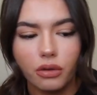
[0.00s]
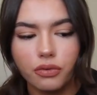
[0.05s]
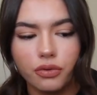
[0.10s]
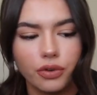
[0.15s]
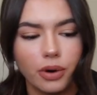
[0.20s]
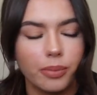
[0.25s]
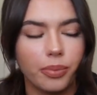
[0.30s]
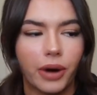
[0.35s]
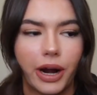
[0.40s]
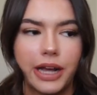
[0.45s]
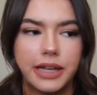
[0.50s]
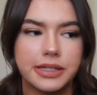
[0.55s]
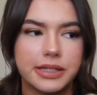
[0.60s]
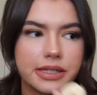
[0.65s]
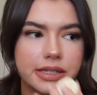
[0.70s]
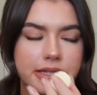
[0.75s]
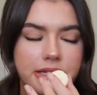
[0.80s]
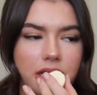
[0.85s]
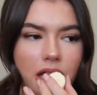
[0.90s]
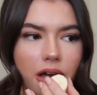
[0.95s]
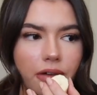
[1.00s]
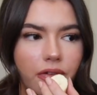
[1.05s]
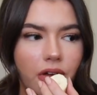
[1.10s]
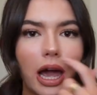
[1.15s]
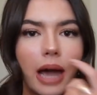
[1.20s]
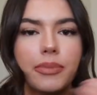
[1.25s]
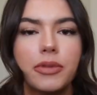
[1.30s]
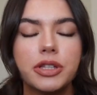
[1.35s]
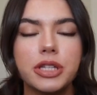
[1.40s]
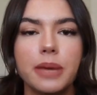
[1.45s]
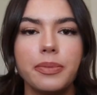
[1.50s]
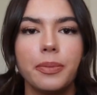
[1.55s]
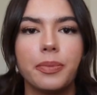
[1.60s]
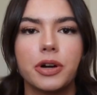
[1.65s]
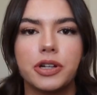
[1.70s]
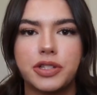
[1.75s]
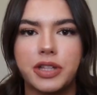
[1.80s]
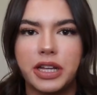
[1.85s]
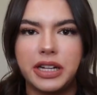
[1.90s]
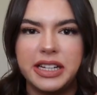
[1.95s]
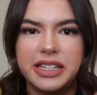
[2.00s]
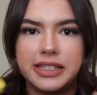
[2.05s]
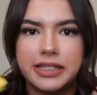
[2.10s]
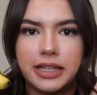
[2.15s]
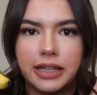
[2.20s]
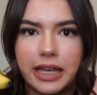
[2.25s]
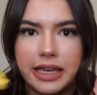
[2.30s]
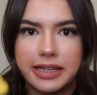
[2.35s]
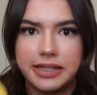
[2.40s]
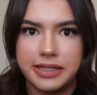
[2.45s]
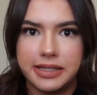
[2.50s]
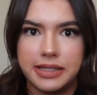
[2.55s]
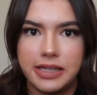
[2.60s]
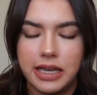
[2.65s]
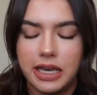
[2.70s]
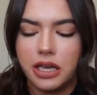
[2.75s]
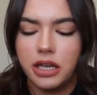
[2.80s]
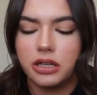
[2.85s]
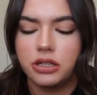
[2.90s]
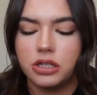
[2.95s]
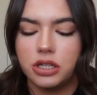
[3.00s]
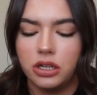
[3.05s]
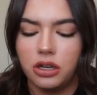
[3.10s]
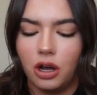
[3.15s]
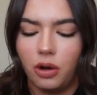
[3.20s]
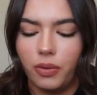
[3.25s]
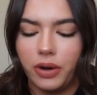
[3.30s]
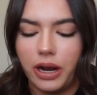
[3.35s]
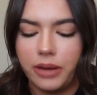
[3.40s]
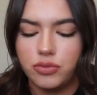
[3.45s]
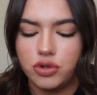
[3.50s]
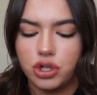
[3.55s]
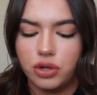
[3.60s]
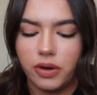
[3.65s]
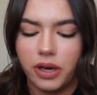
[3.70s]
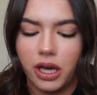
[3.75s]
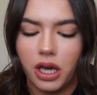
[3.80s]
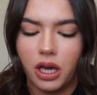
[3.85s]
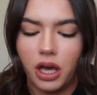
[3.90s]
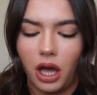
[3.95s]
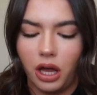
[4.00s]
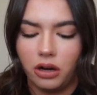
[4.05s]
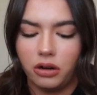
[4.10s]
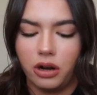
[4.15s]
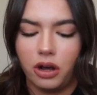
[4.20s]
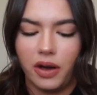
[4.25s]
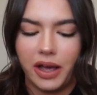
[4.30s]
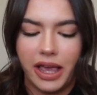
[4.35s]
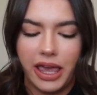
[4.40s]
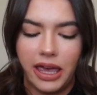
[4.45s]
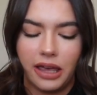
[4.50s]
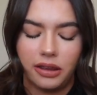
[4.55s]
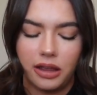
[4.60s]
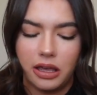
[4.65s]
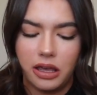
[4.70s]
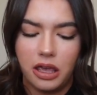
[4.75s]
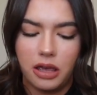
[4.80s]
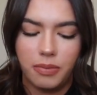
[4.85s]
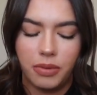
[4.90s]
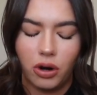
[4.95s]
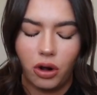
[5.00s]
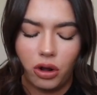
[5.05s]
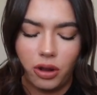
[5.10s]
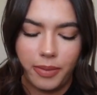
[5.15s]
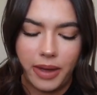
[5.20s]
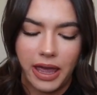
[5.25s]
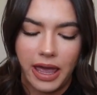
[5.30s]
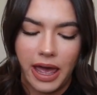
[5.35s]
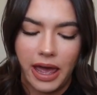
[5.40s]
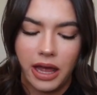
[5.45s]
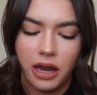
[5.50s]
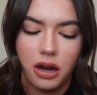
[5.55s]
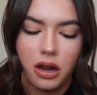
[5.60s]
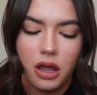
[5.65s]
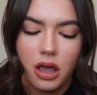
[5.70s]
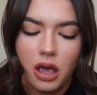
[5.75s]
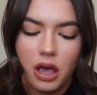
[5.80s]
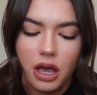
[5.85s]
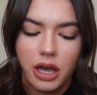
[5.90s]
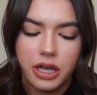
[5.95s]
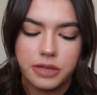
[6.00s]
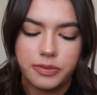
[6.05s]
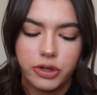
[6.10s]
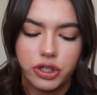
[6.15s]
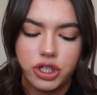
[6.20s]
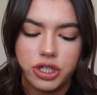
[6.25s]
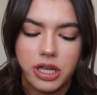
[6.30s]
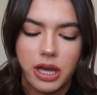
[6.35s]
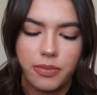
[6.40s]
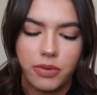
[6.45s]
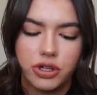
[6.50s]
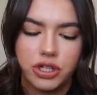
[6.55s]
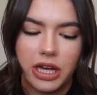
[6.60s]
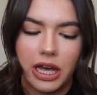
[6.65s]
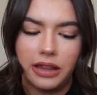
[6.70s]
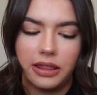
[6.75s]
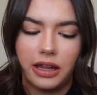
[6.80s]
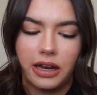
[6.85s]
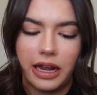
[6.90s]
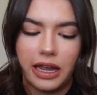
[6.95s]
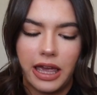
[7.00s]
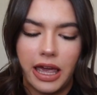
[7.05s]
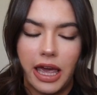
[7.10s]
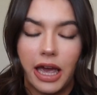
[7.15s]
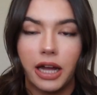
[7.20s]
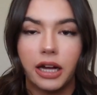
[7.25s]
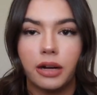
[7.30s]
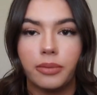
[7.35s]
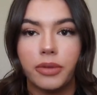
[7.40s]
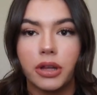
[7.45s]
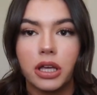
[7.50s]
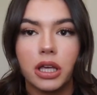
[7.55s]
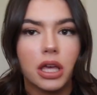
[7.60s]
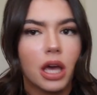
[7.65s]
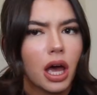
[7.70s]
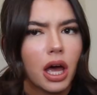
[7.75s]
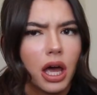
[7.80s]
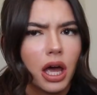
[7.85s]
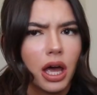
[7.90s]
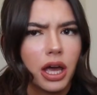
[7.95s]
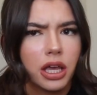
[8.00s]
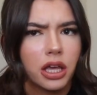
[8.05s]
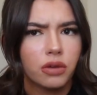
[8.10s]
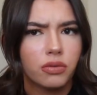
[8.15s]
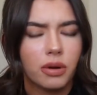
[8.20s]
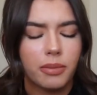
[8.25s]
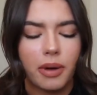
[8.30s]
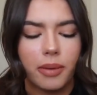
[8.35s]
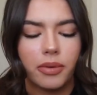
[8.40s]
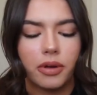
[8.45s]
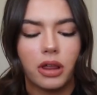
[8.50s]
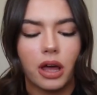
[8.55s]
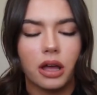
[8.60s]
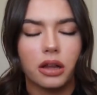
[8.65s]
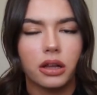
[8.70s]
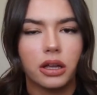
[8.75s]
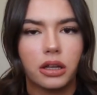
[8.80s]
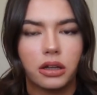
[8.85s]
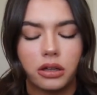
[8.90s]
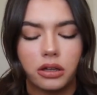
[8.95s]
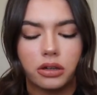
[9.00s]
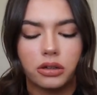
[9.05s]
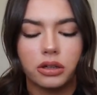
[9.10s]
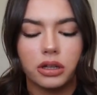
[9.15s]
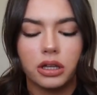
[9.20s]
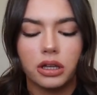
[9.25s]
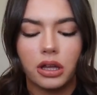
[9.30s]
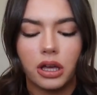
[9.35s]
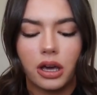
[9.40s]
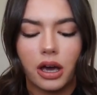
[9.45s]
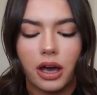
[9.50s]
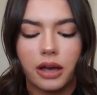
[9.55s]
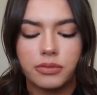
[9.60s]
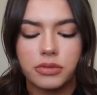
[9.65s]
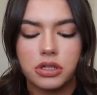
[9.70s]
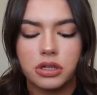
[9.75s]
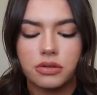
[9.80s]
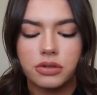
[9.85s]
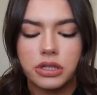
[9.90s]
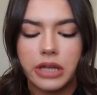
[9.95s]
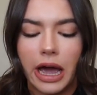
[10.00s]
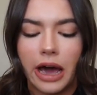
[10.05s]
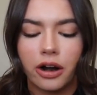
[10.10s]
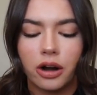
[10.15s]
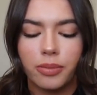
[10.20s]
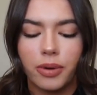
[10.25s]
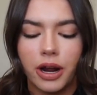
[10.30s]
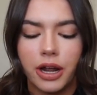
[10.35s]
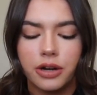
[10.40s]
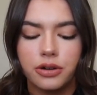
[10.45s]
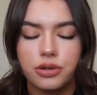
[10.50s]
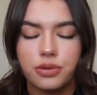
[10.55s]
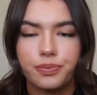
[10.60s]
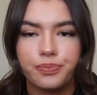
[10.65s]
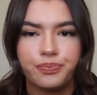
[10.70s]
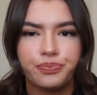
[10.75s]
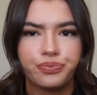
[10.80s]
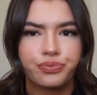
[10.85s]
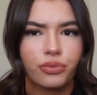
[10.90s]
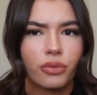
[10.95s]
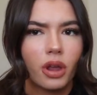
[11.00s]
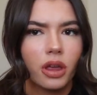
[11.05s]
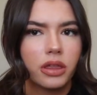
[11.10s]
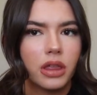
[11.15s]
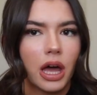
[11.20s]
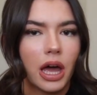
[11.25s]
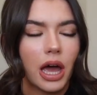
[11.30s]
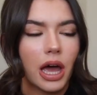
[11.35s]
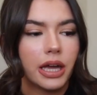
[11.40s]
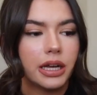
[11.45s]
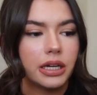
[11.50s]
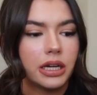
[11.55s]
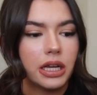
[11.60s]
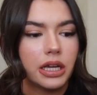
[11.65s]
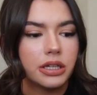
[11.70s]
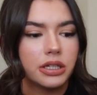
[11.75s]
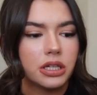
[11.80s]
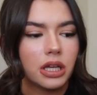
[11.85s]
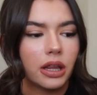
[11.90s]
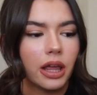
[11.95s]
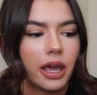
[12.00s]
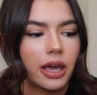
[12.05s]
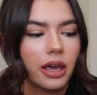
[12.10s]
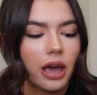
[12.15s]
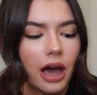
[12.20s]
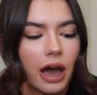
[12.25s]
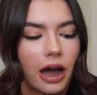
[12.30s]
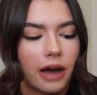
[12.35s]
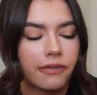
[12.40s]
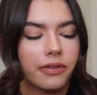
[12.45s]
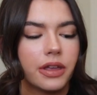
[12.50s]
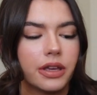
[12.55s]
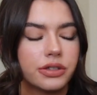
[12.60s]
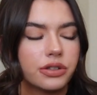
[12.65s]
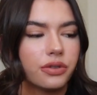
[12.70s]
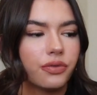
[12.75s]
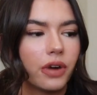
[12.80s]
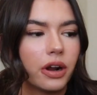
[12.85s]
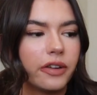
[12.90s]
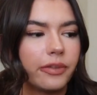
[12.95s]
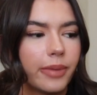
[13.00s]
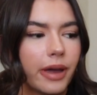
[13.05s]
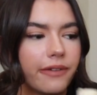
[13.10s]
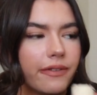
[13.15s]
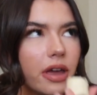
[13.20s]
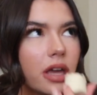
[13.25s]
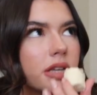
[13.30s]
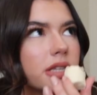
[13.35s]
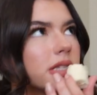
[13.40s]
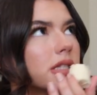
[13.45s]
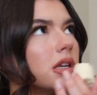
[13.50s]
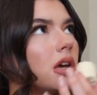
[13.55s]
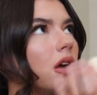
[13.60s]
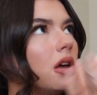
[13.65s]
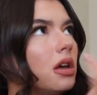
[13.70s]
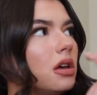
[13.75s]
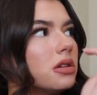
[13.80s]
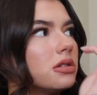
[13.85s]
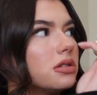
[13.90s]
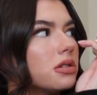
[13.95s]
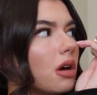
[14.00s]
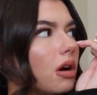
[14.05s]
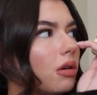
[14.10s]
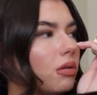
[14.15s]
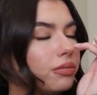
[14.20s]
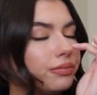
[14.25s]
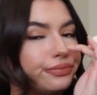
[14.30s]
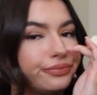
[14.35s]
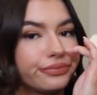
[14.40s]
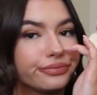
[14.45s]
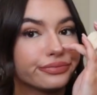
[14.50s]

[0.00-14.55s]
for brands and stuff. I'm the type of person that needs to like see it to know what I'm doing. I don't know, I can't like keep it all in my head. As much as I pretend that I can, I'm like, yeah, I can remember that. Like literally, like I'm so scatterbrained that I need to like have things in front of my face. So